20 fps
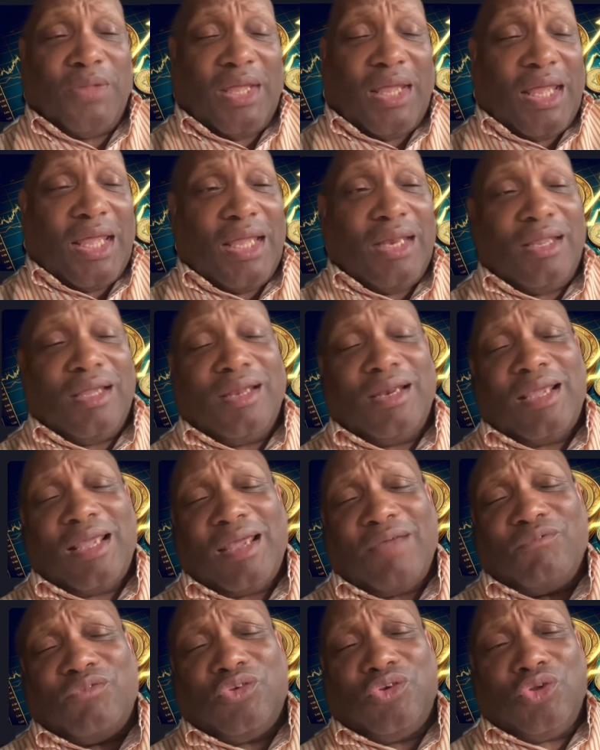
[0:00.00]
and they're going to
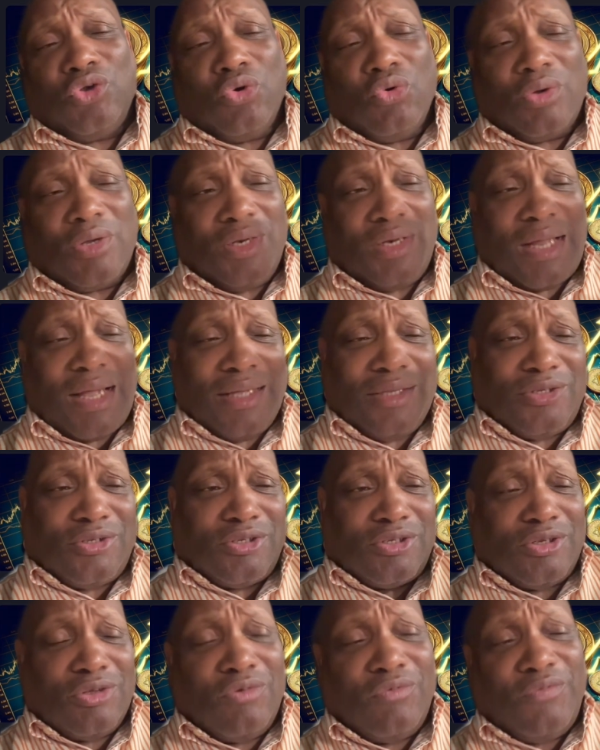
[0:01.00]
have tokenized
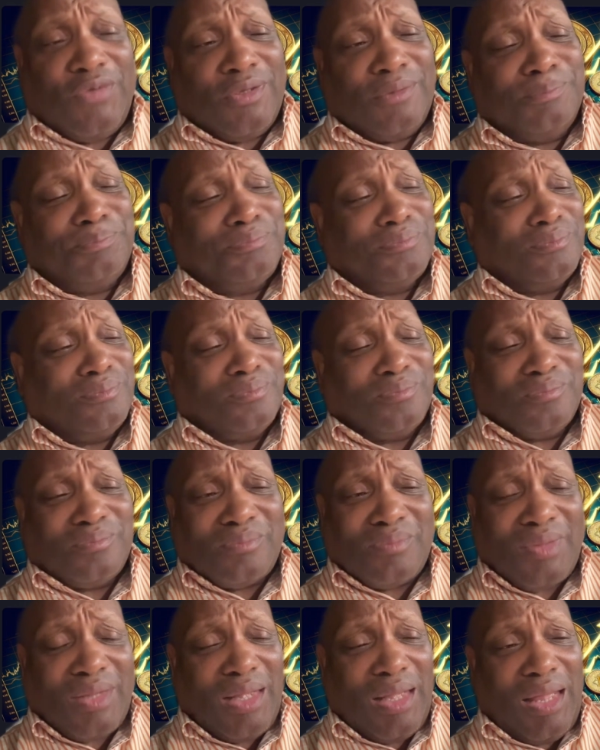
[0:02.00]
silver.
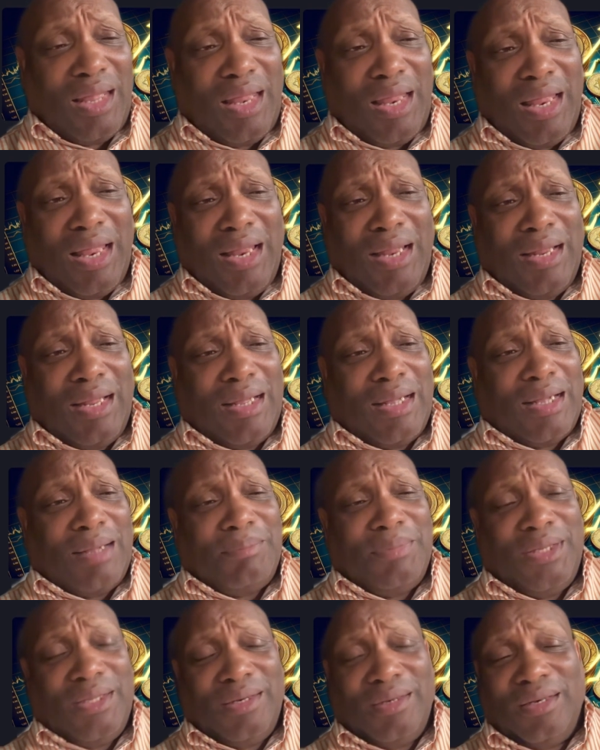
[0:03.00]
I
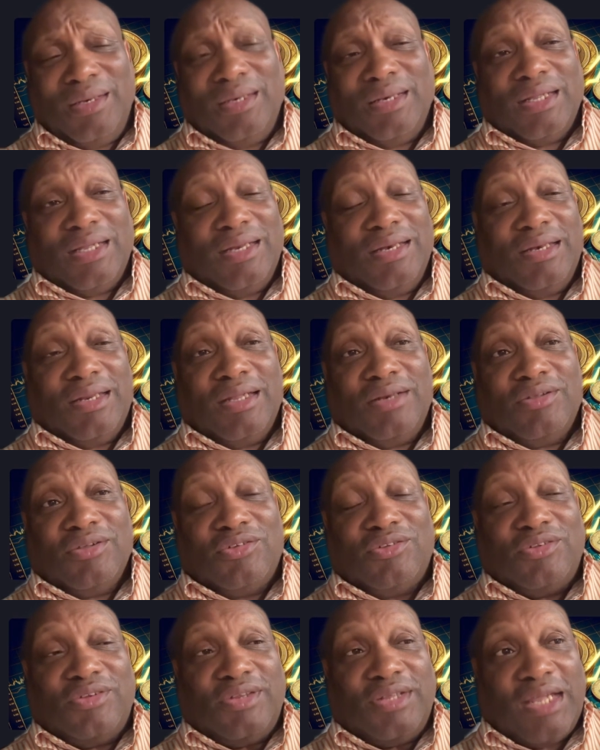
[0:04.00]
mean, they're
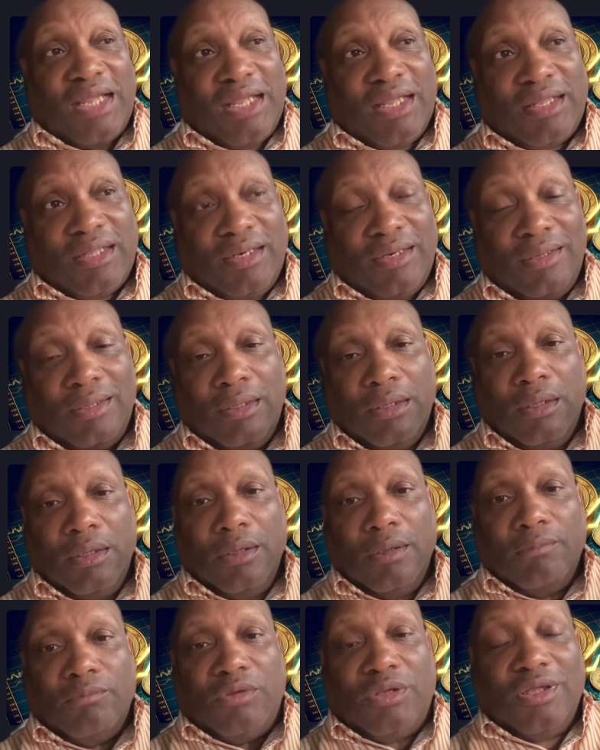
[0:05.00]
just taking
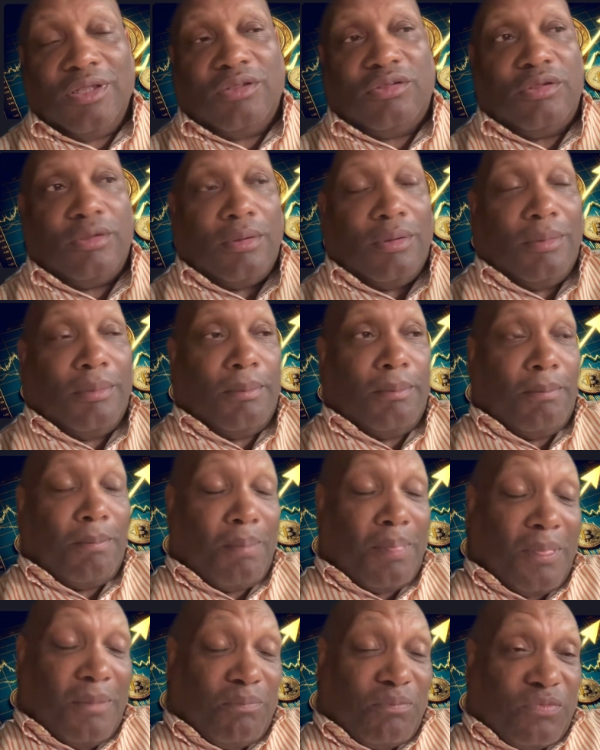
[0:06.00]
this
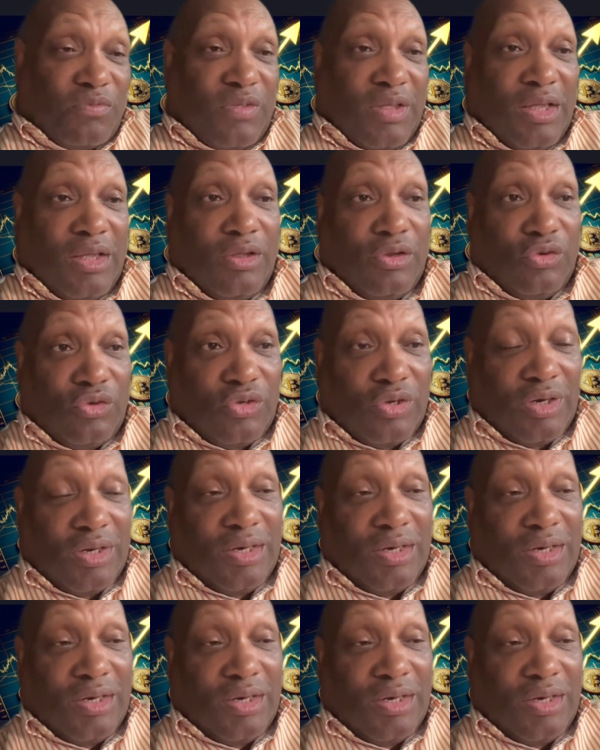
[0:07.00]
thing to the